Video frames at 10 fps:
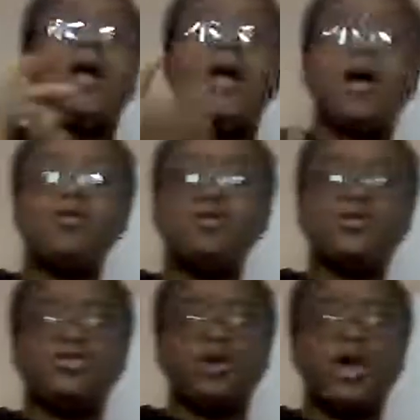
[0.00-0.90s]
I
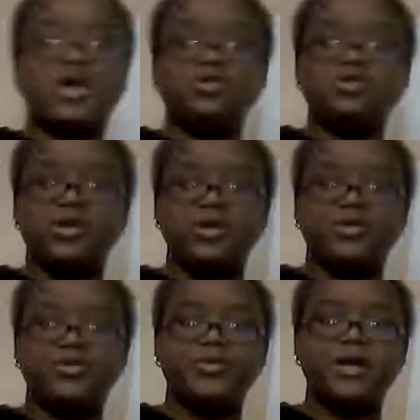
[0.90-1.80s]

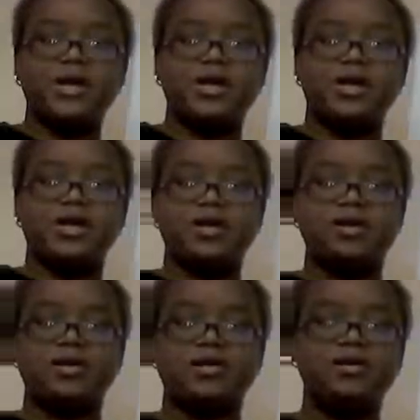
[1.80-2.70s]
usually do my
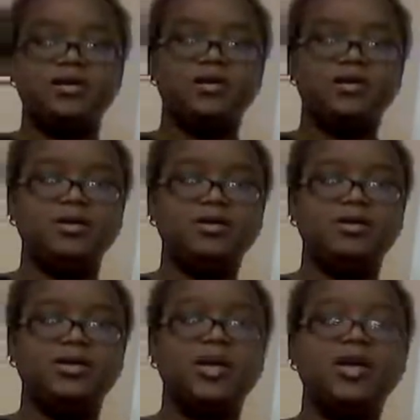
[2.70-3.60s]

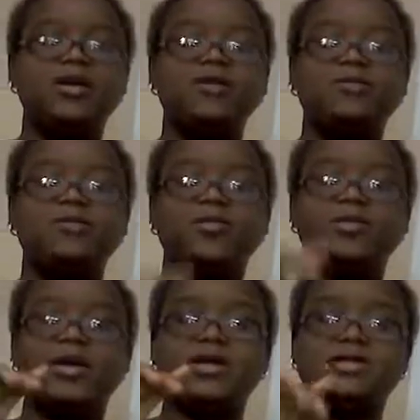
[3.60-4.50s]
thing from
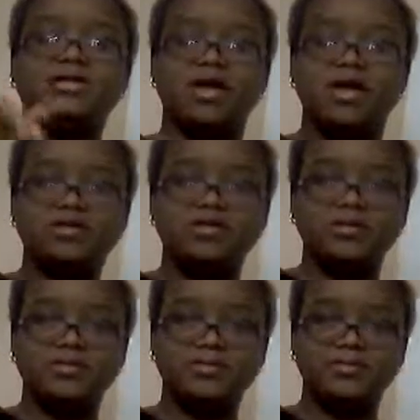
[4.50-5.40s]
my cell
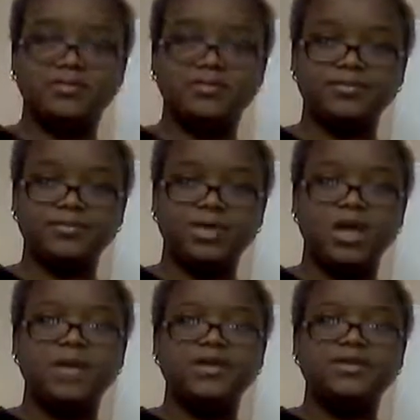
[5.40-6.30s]
phone.
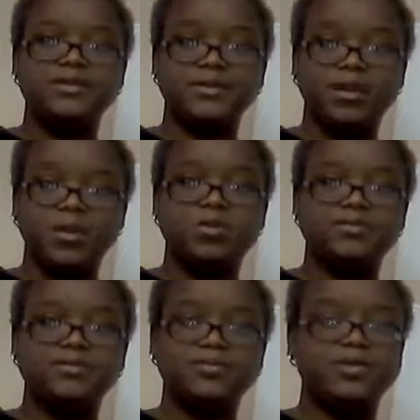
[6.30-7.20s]
So
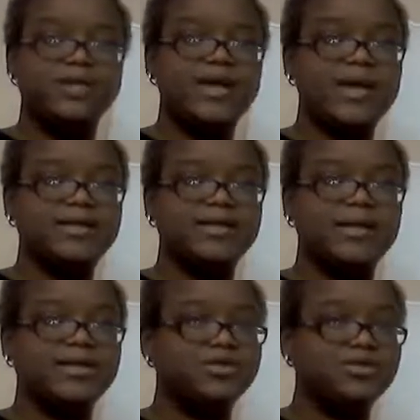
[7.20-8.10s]
today I
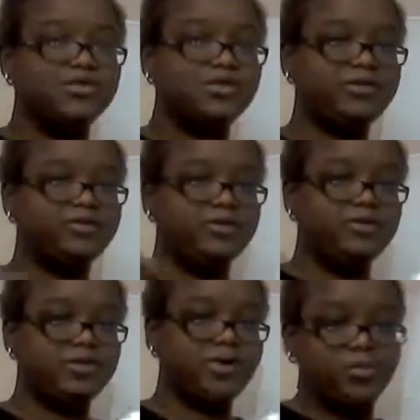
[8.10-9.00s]
decided to do it from
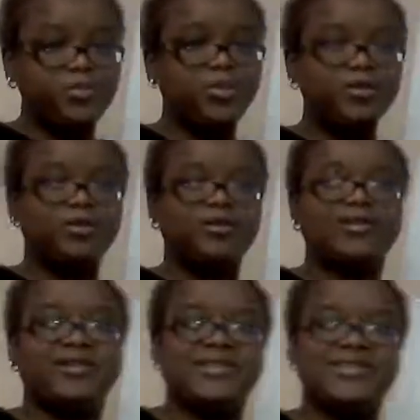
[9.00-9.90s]
the computer.